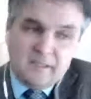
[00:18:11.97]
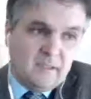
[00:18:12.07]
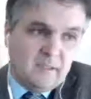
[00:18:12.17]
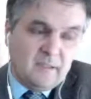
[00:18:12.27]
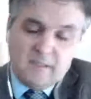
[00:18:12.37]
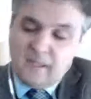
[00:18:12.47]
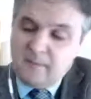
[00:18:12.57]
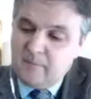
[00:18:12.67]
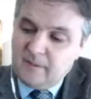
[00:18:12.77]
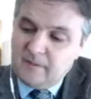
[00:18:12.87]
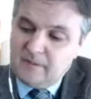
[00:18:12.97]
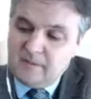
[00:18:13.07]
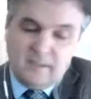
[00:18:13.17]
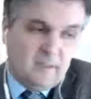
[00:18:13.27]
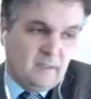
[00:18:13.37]
is the number.
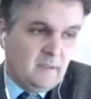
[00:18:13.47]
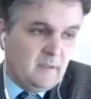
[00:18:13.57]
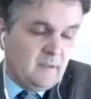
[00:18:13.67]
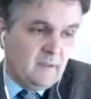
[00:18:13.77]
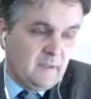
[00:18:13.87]
It's the